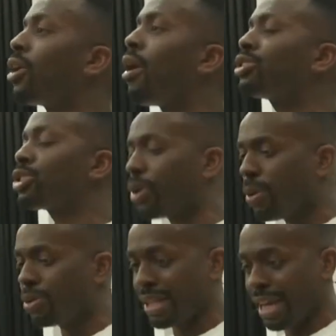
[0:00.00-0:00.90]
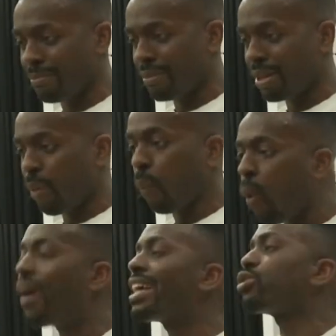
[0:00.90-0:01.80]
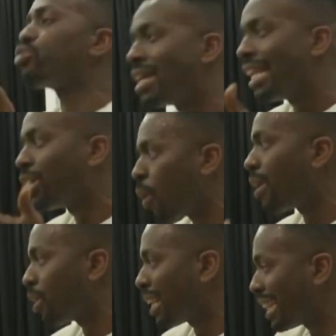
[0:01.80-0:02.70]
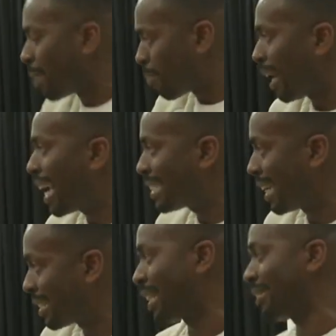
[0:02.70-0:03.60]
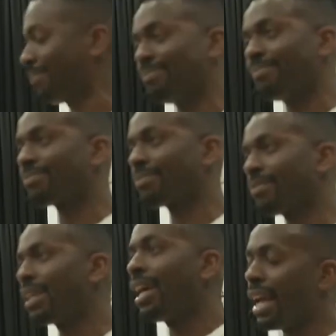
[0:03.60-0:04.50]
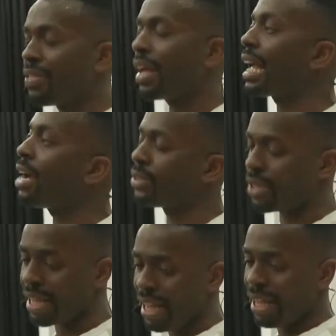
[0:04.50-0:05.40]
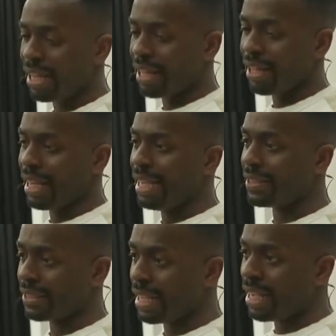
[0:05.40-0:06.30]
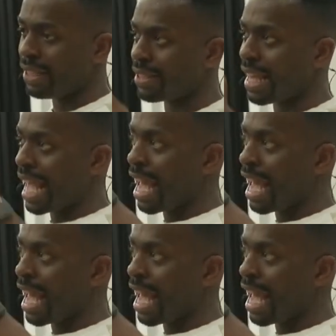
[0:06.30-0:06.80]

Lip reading: God shows him what is really going on in the place he's in. In the encounter, he sees the